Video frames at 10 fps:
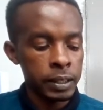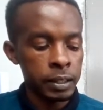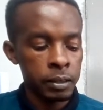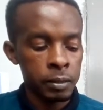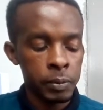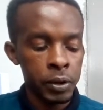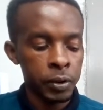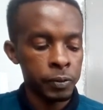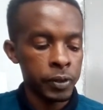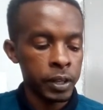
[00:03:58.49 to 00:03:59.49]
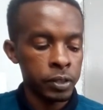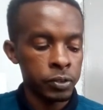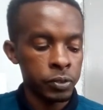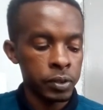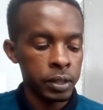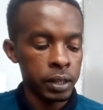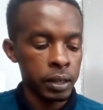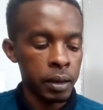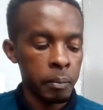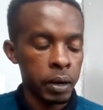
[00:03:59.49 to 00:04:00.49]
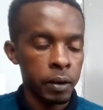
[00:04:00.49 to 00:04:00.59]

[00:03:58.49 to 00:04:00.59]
and my ring finger string number